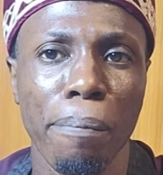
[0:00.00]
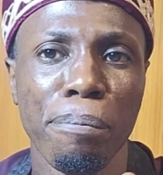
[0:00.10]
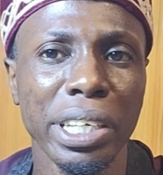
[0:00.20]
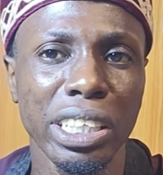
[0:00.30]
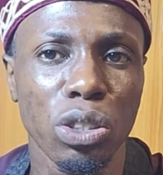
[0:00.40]

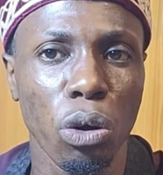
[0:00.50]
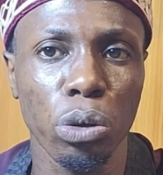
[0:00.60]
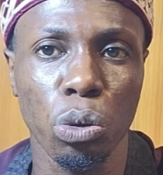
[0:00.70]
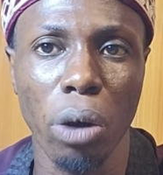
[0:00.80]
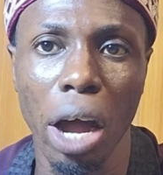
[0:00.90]
minutes
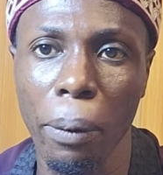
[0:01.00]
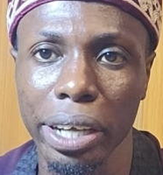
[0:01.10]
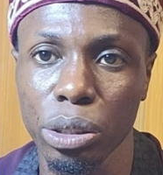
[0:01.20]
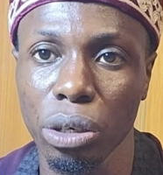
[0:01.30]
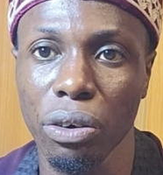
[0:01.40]
or to
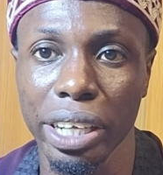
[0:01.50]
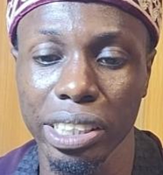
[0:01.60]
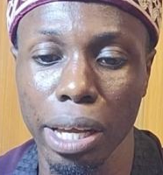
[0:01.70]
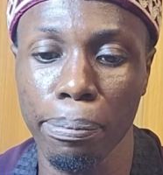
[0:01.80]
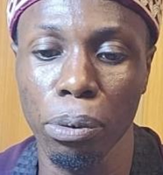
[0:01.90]
hours to
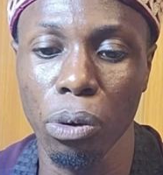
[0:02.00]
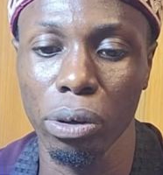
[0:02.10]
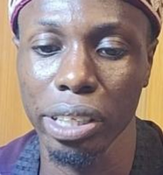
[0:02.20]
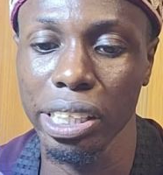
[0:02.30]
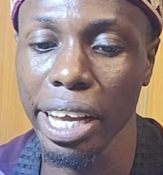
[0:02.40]
create a book
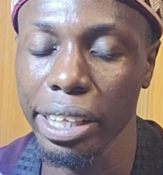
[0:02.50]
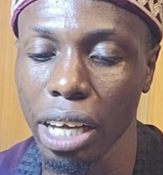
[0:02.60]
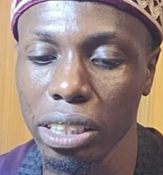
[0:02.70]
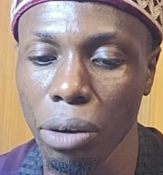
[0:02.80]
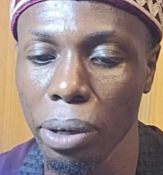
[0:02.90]
containing
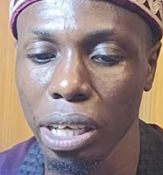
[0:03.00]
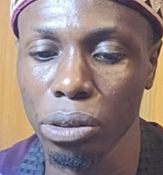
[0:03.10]
8,000 words.